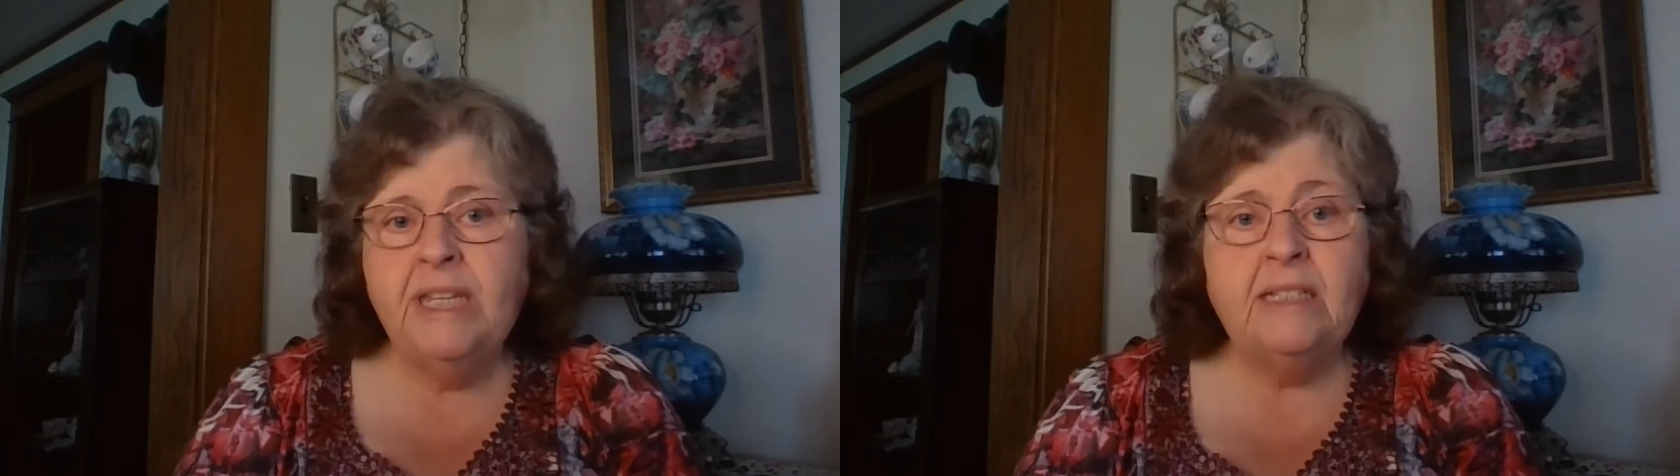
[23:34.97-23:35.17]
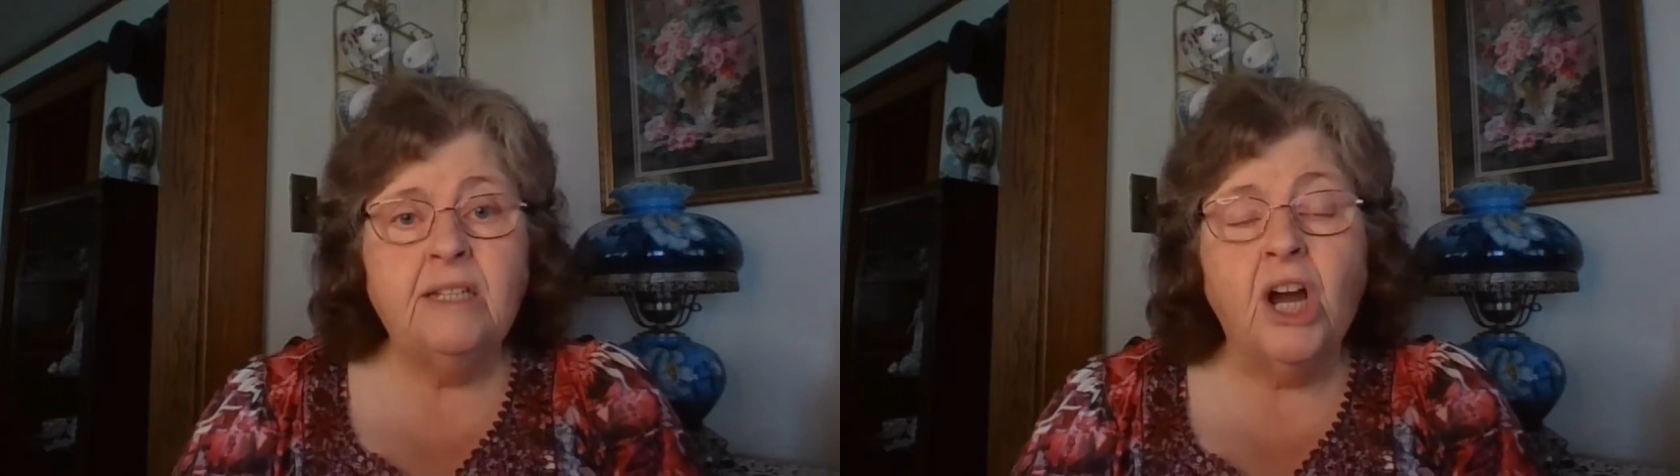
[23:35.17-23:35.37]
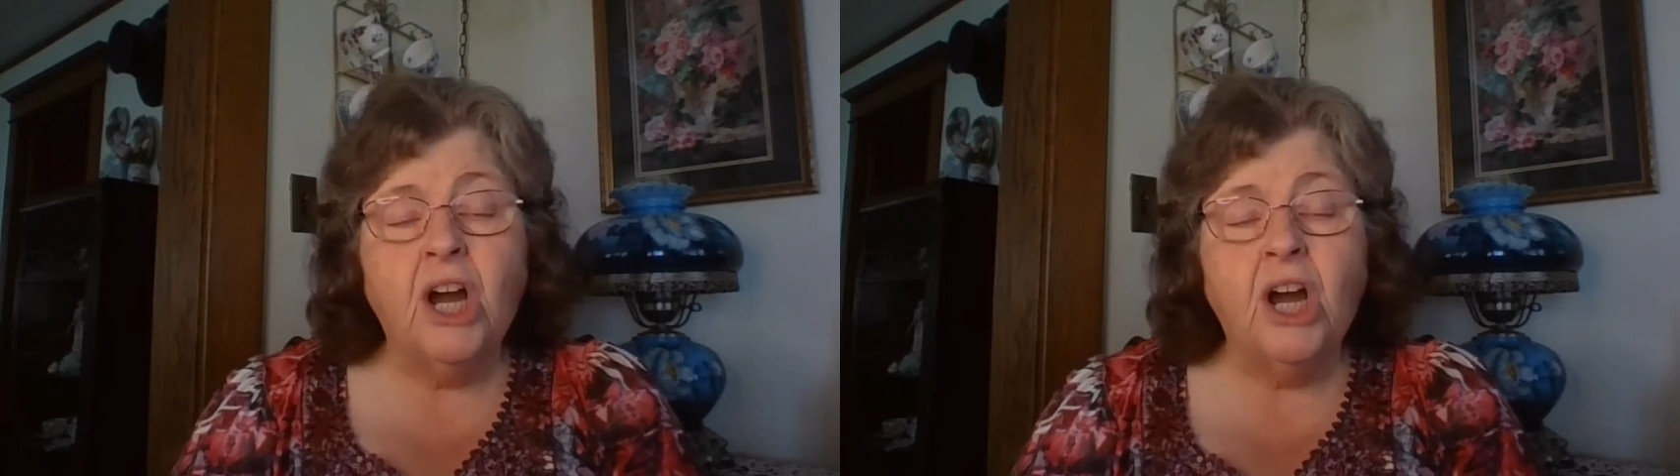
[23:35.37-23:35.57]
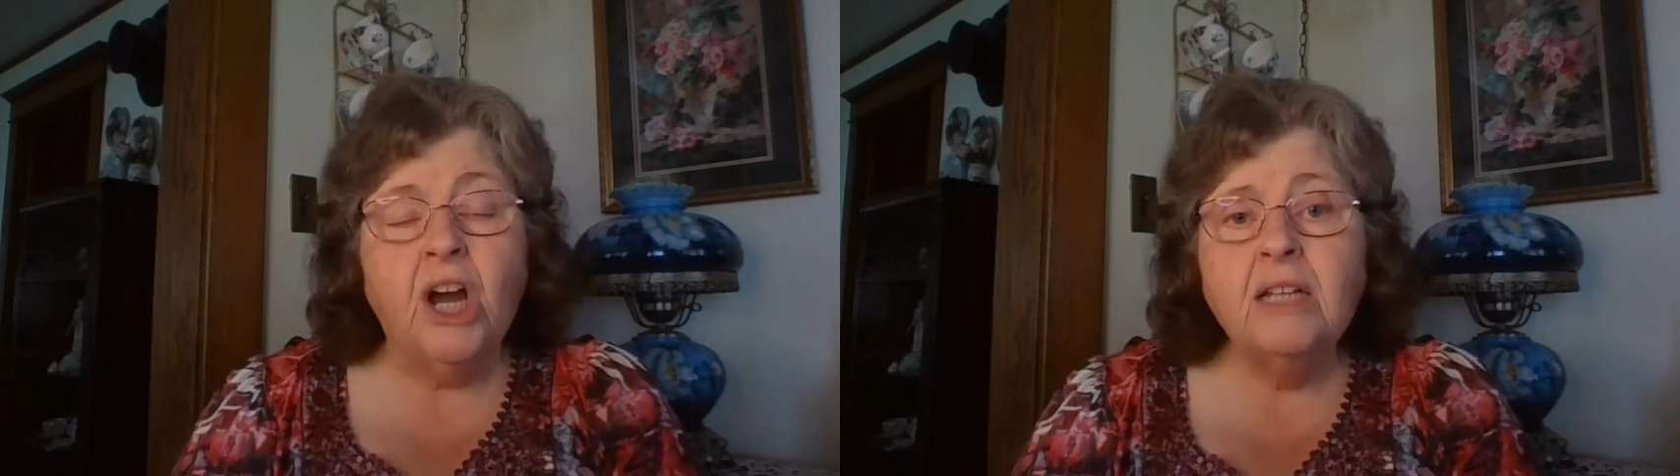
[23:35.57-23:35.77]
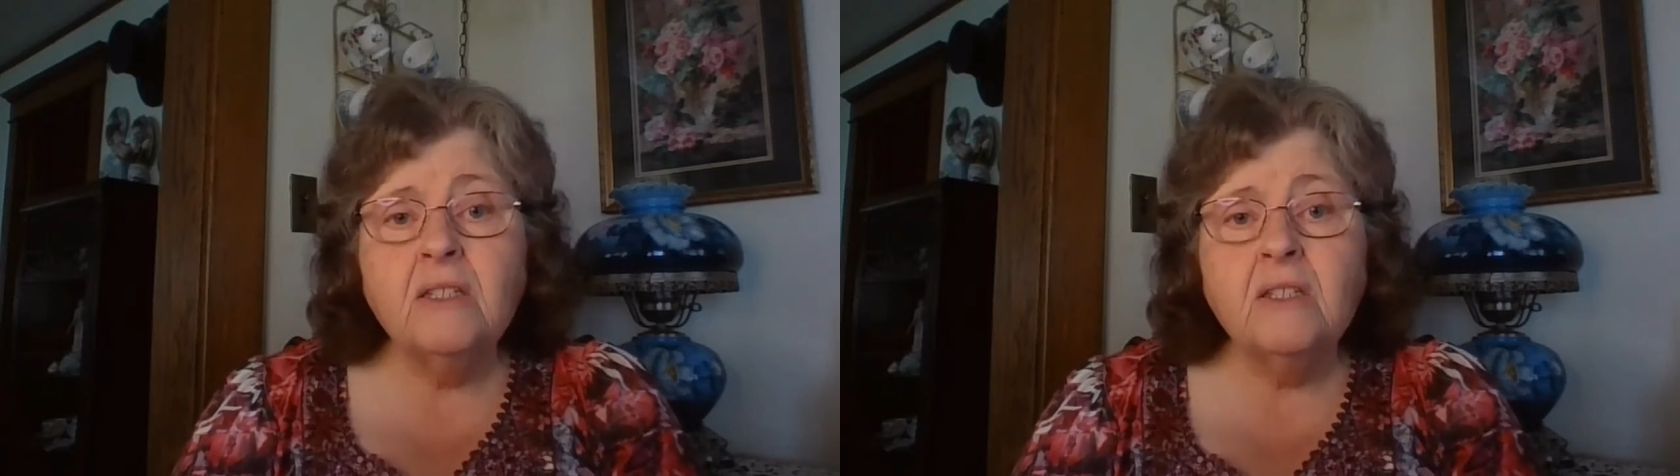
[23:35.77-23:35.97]
he's
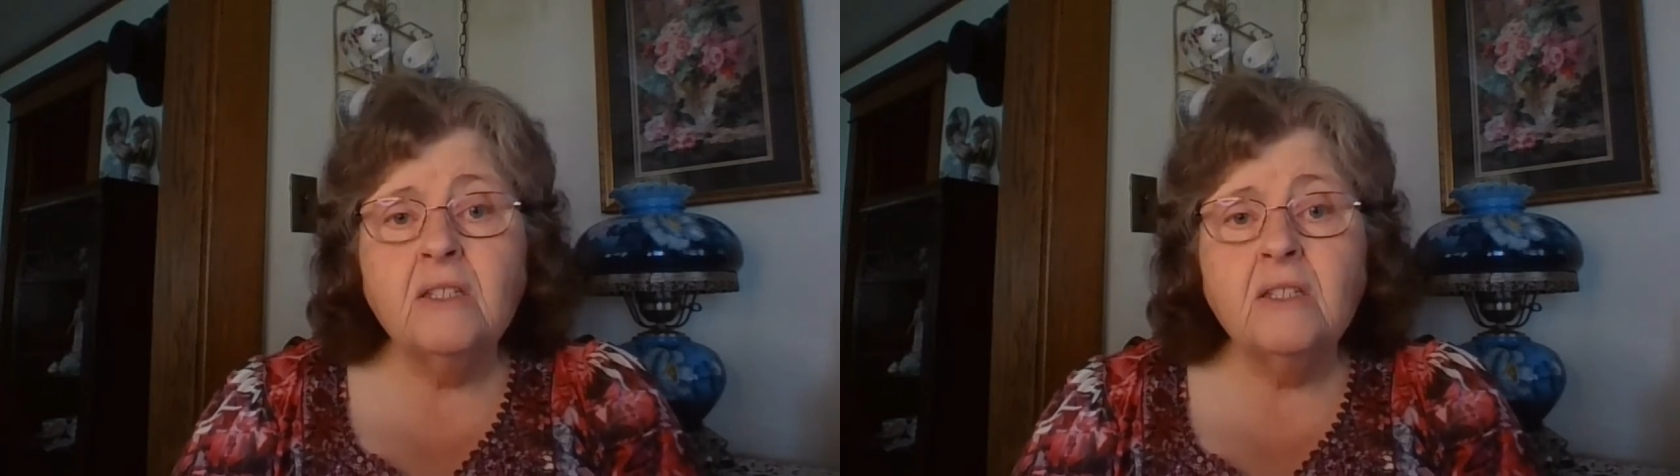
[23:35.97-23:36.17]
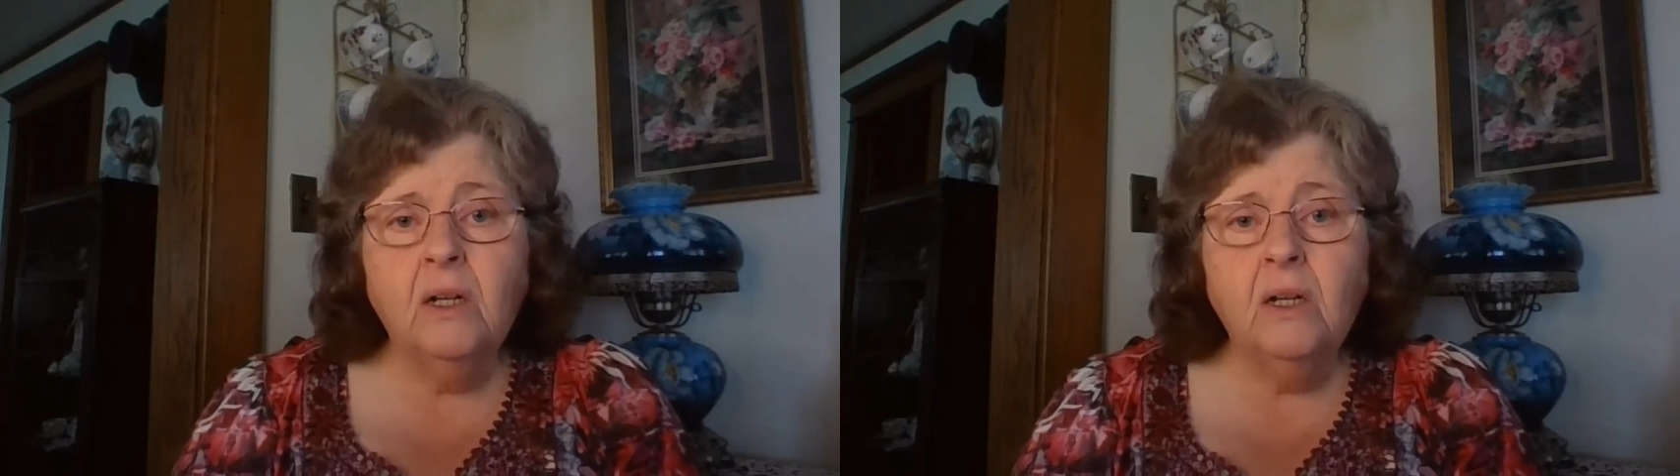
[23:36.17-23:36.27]
not.